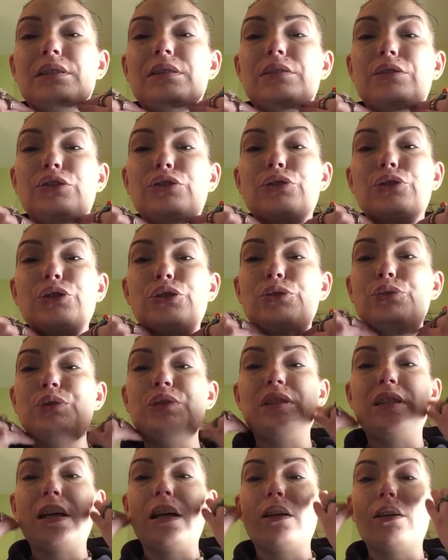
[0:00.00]
new
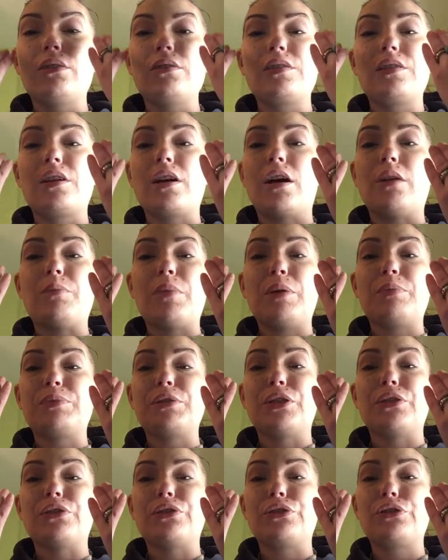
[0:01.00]
cells come up
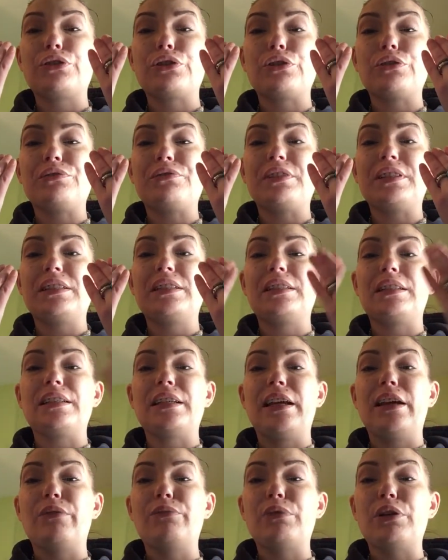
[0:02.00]
to the surface
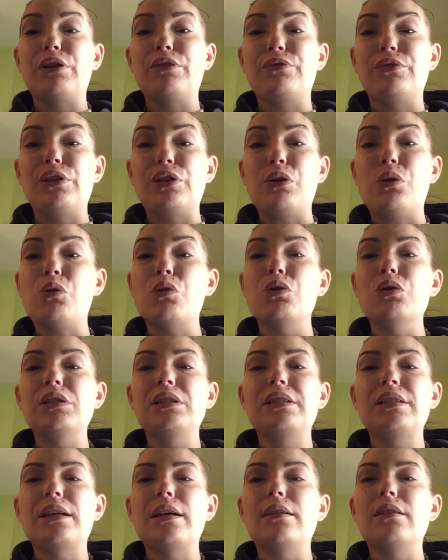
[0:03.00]
and get rid of the
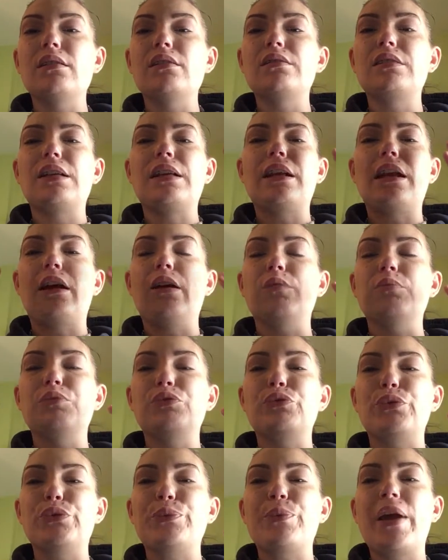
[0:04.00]
old cells. It
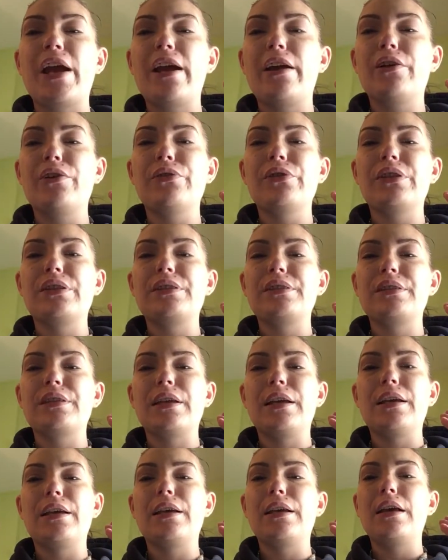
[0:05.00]
helps repair the
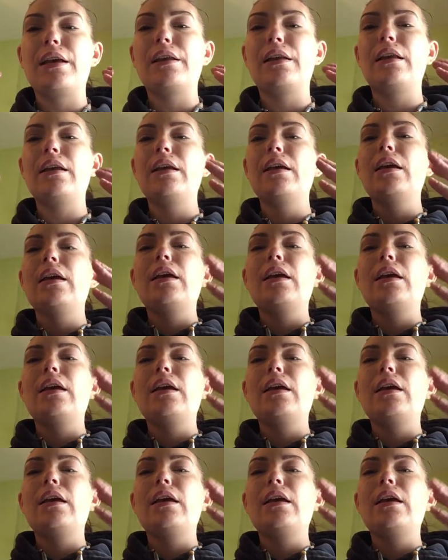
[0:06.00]
skin.